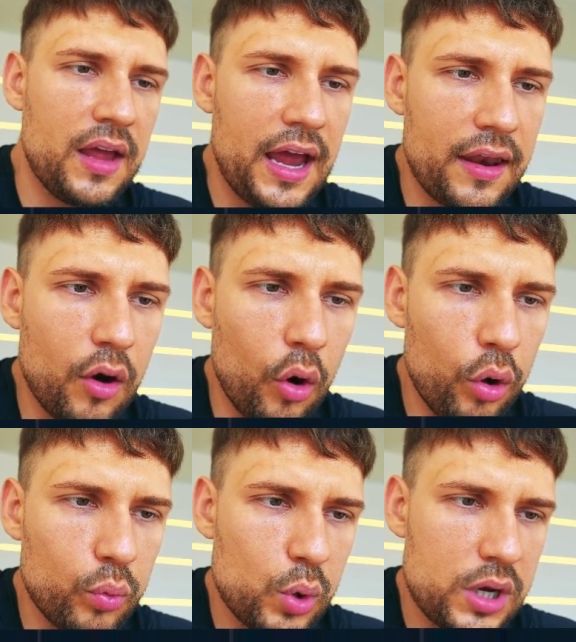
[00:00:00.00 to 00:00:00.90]
And
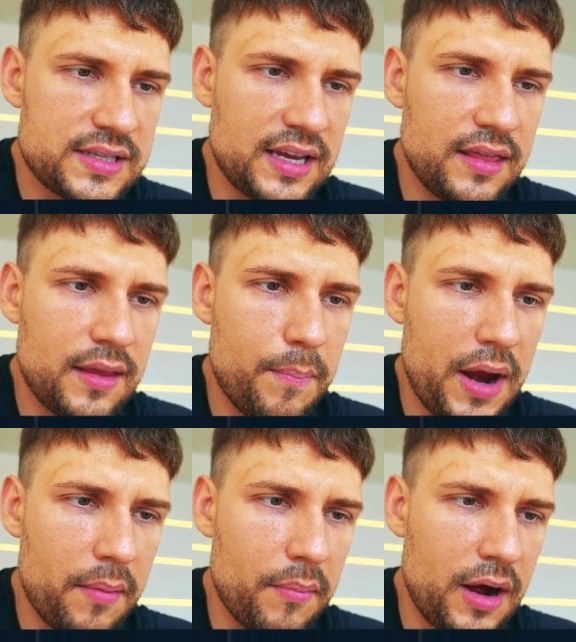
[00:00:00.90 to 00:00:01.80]
always in the
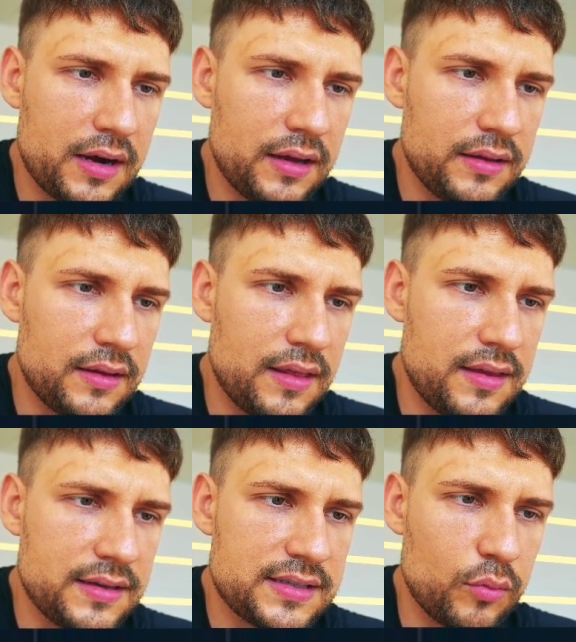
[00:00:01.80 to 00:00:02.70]
bear market,
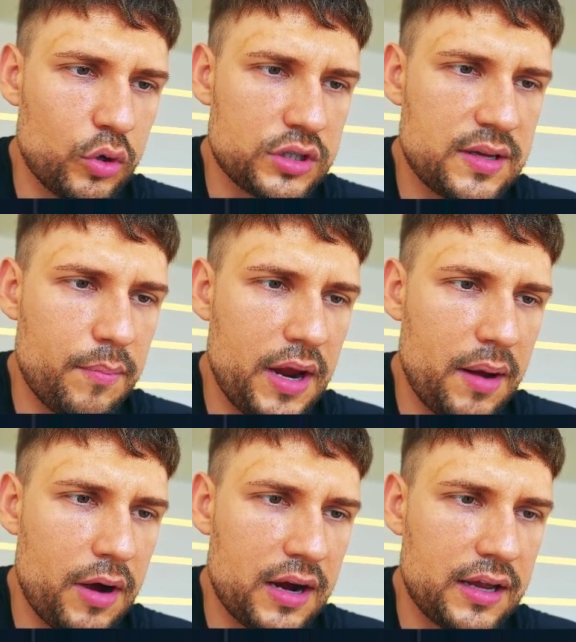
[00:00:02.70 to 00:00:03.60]
this was the bear
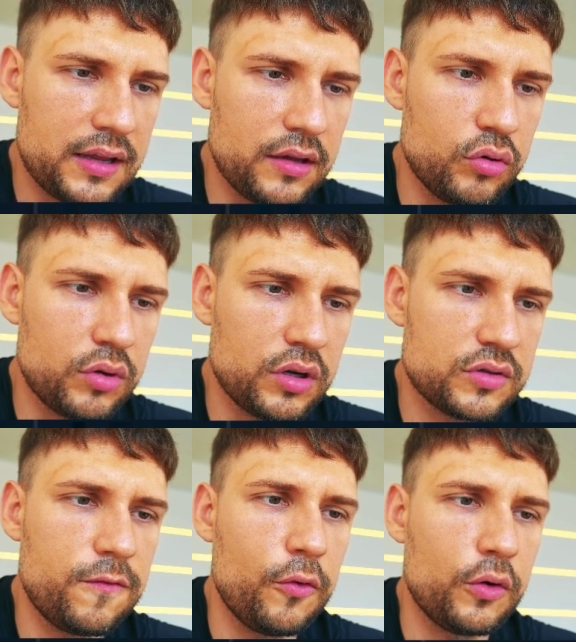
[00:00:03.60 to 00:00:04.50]
market in
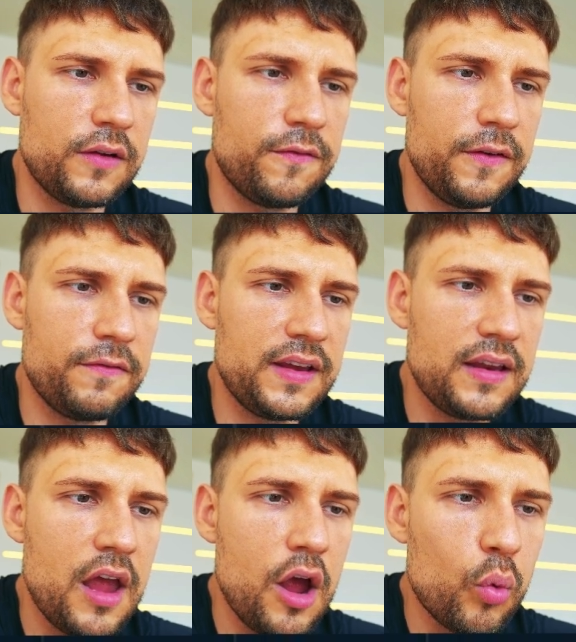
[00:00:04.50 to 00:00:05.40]
2014-15,
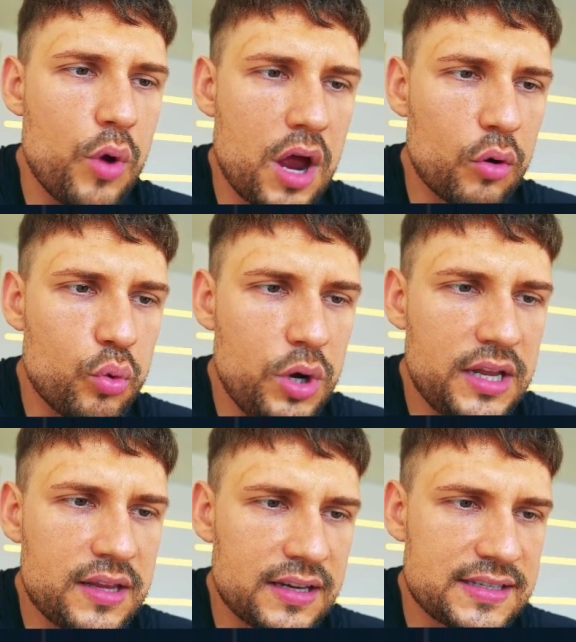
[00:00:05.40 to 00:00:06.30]
we are
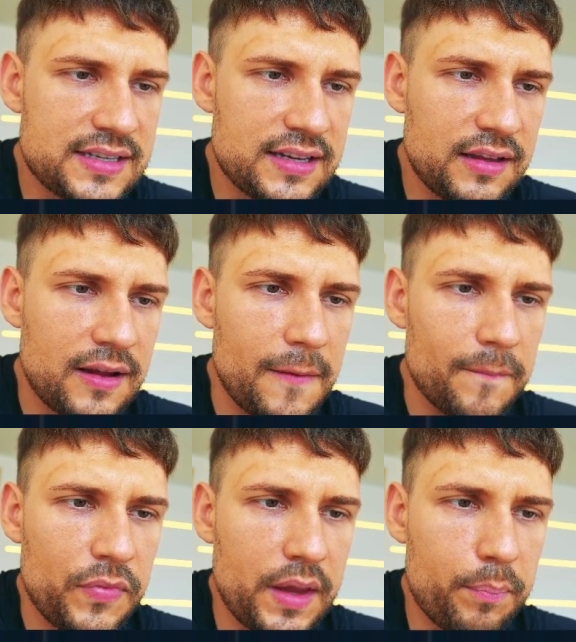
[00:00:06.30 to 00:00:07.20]
retested
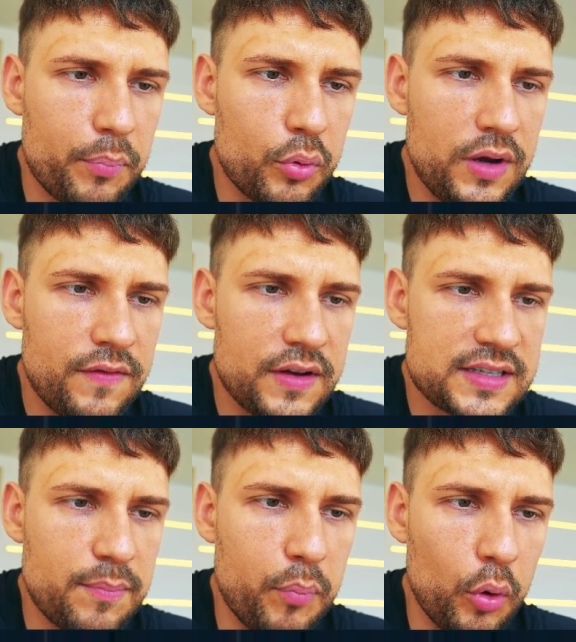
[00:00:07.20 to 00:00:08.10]
the
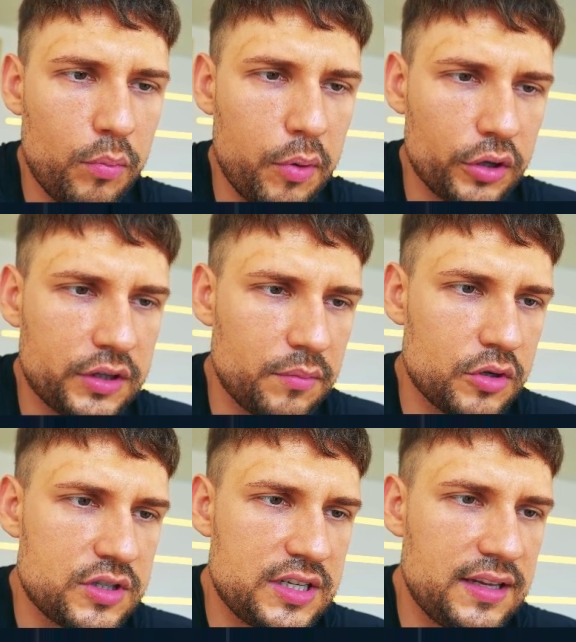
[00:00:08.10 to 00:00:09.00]
previous bull bottom. You
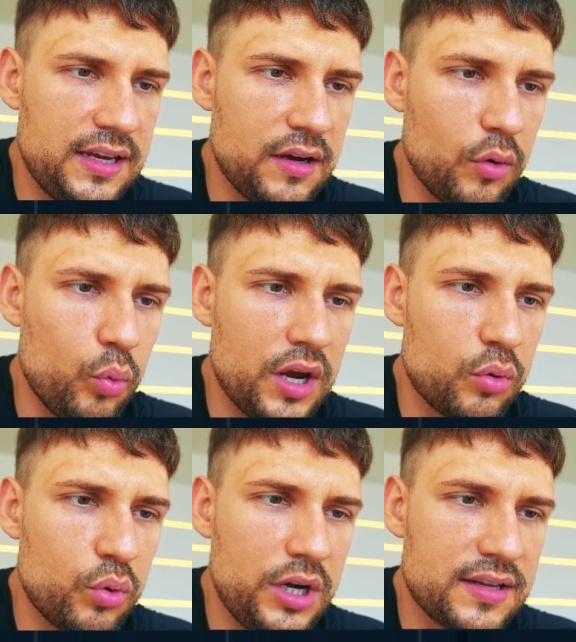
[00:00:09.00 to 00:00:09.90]
see it here. We are
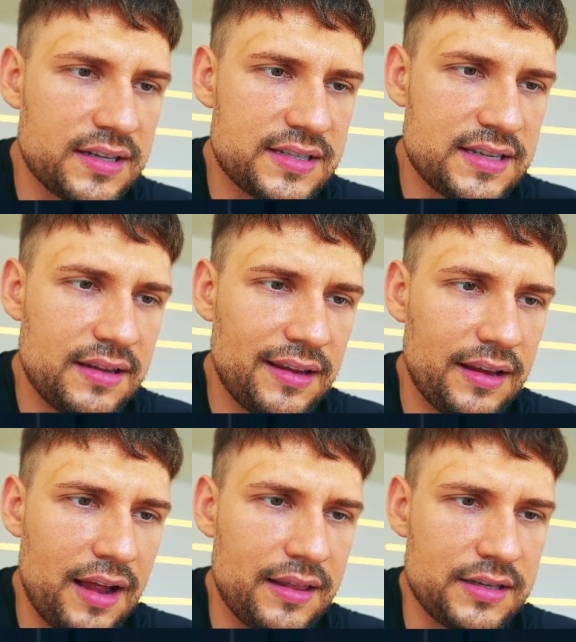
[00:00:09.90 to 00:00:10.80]
retested.
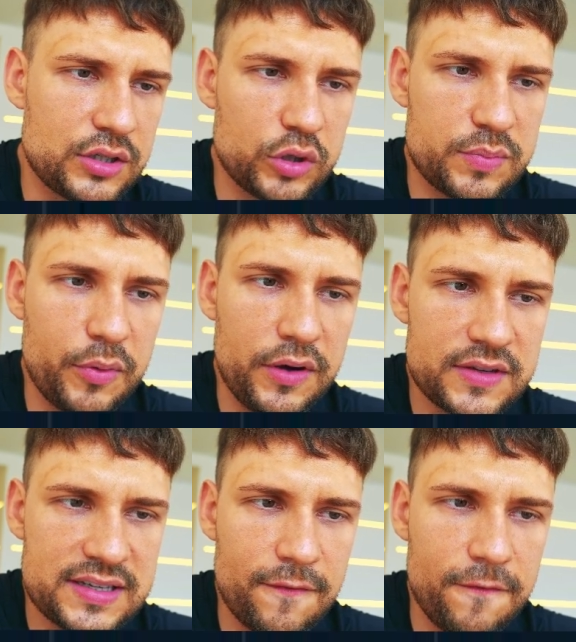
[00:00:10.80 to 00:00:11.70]
This was
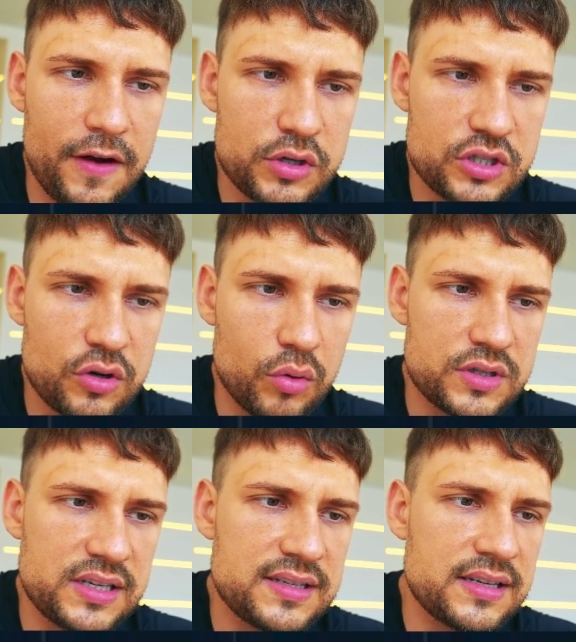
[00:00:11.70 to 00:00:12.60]
previous a very strong
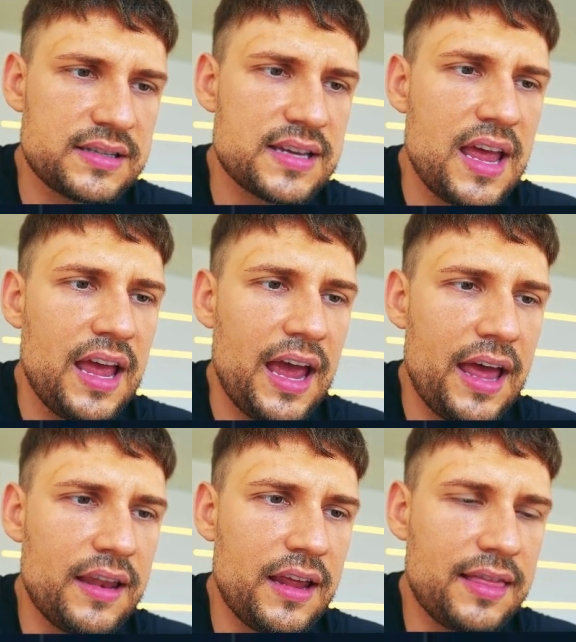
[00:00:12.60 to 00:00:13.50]
resistance,
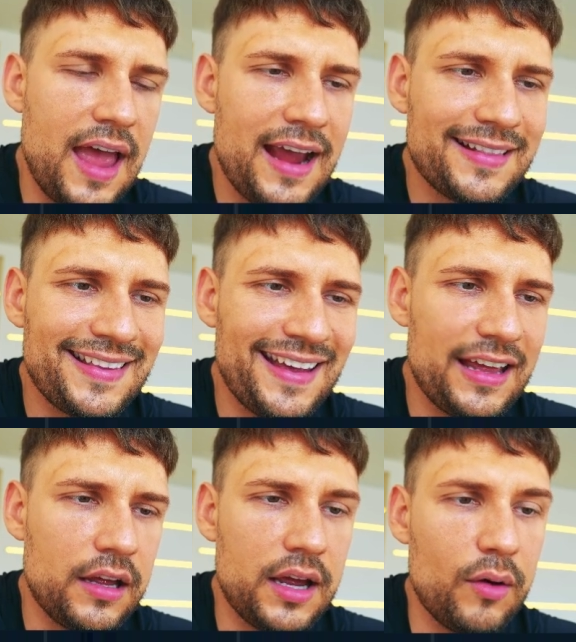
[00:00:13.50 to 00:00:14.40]
and it acted
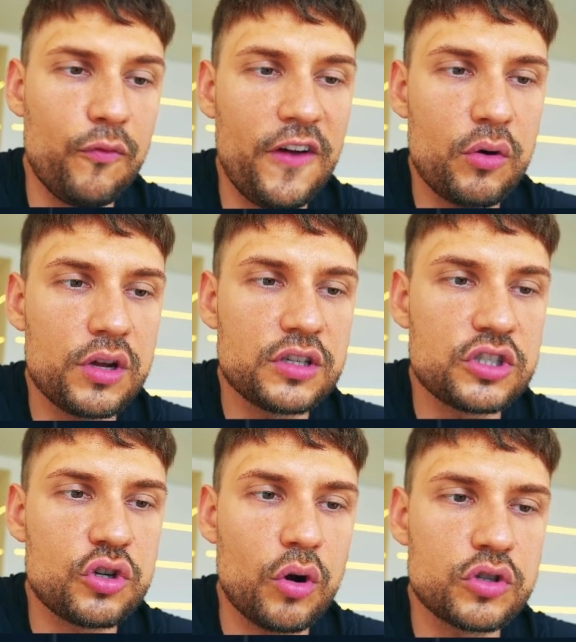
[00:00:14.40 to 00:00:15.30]
a very
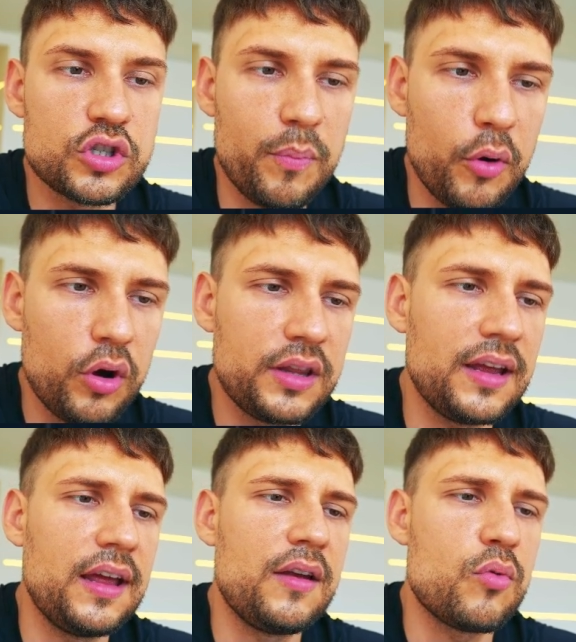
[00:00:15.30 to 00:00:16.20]
strong support,
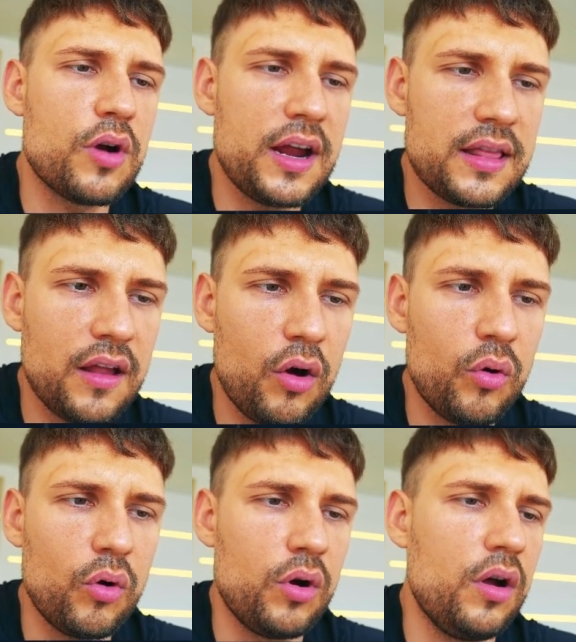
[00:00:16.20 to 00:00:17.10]
and right now,
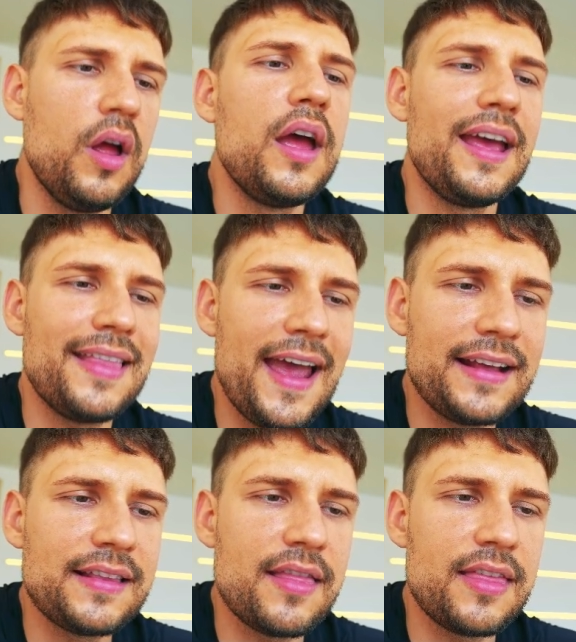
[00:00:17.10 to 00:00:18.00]
or it
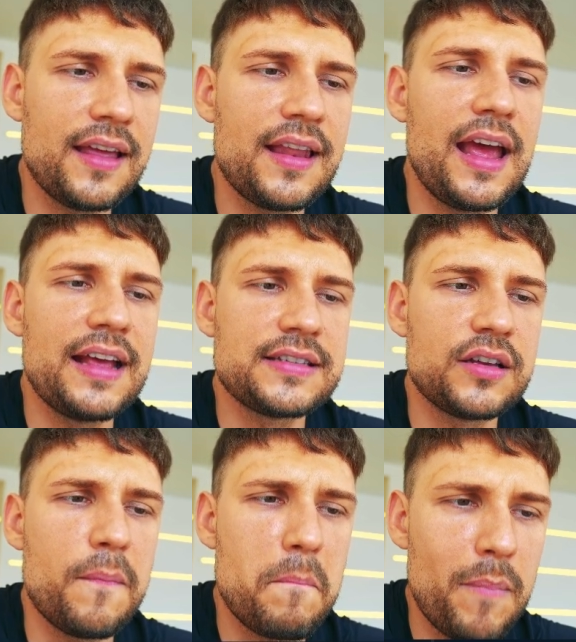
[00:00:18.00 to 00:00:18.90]
acted then as
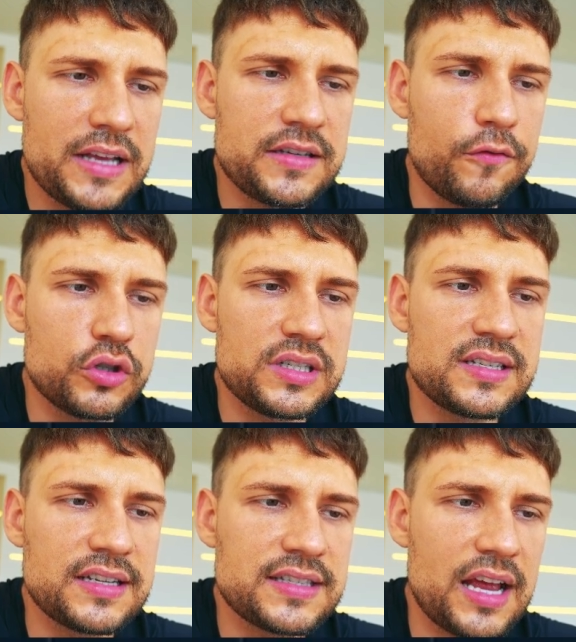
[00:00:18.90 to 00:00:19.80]
a massive
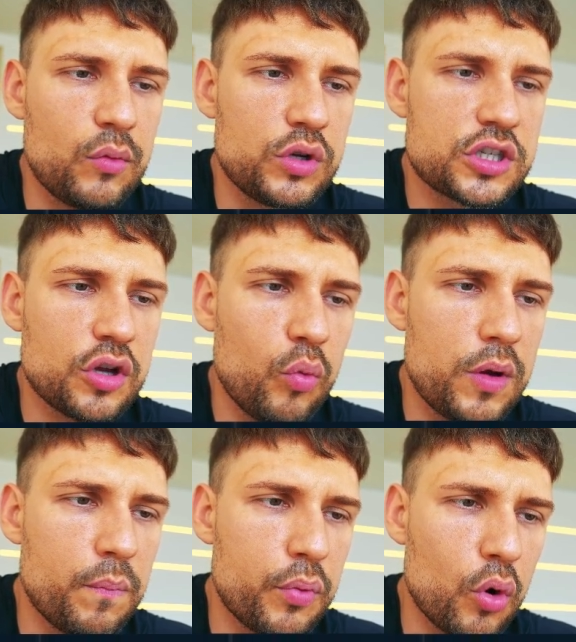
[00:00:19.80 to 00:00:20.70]
resistance, and we saw we
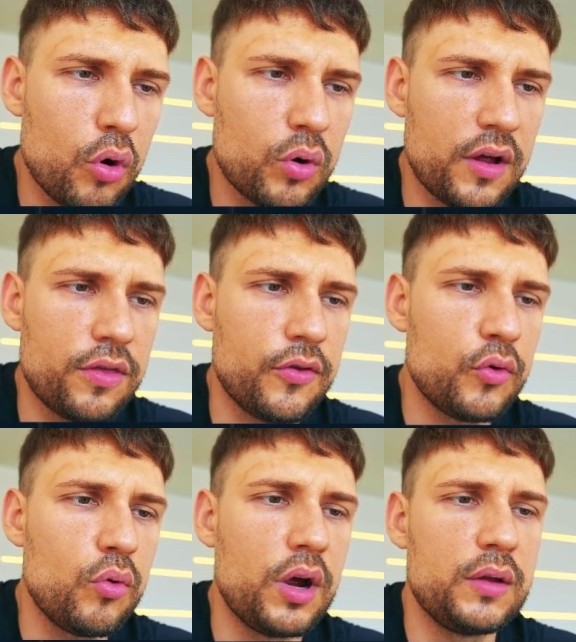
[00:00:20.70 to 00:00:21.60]
broke it
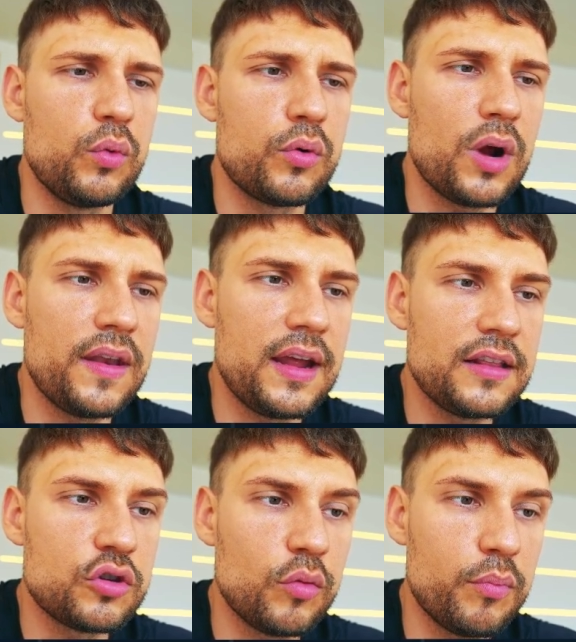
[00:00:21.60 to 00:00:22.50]
through and we run
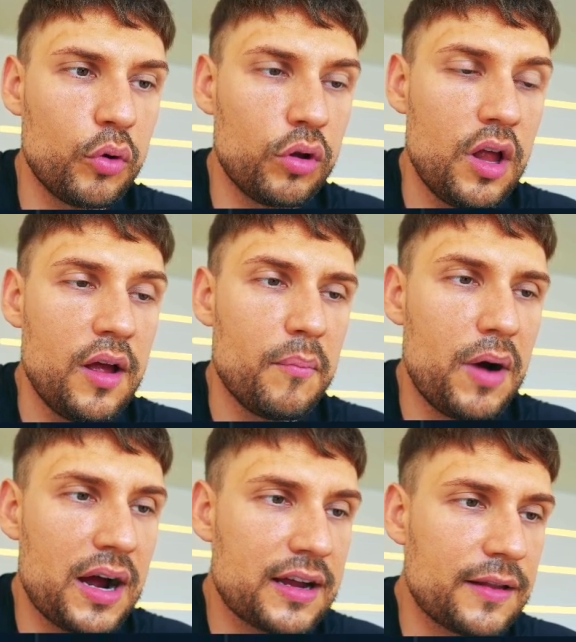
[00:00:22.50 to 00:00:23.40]
into a bull
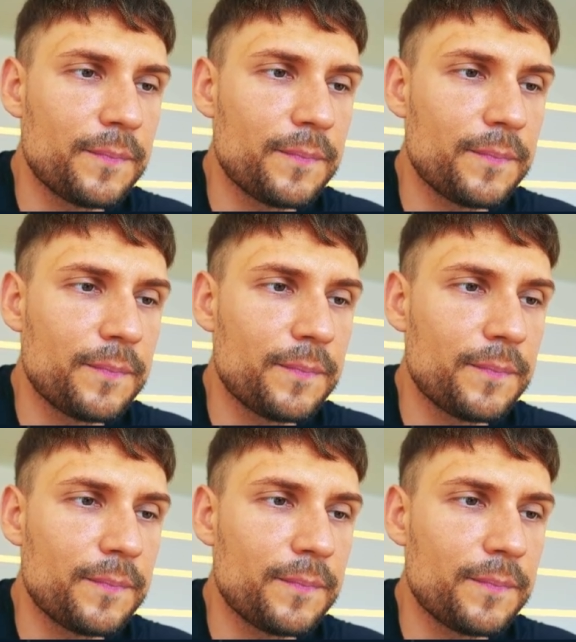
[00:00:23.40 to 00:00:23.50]
market.